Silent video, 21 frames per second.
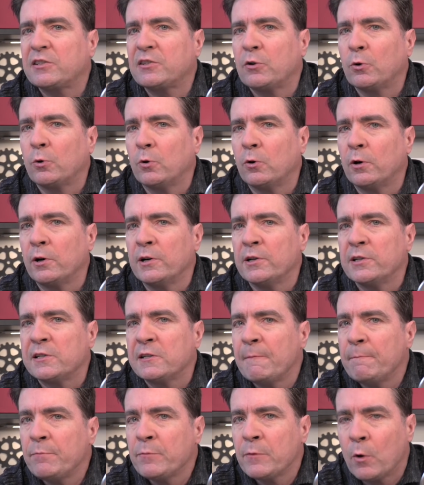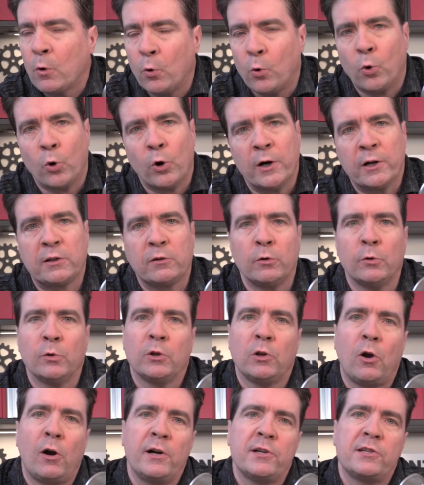stores, or through a
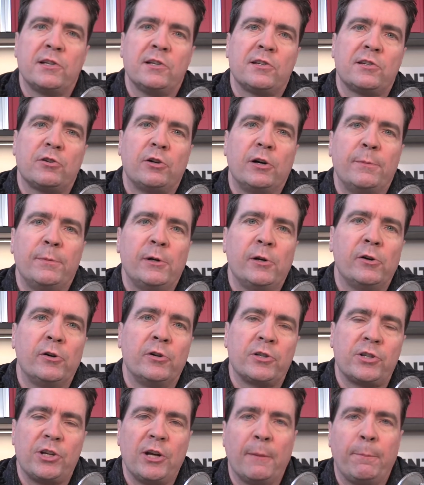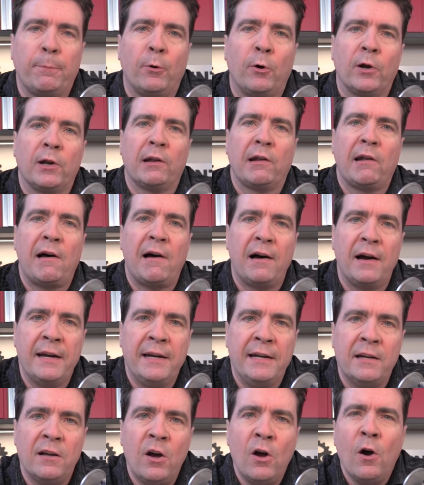large distributorship
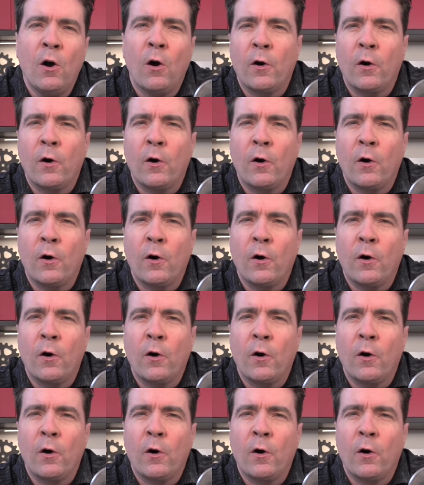online,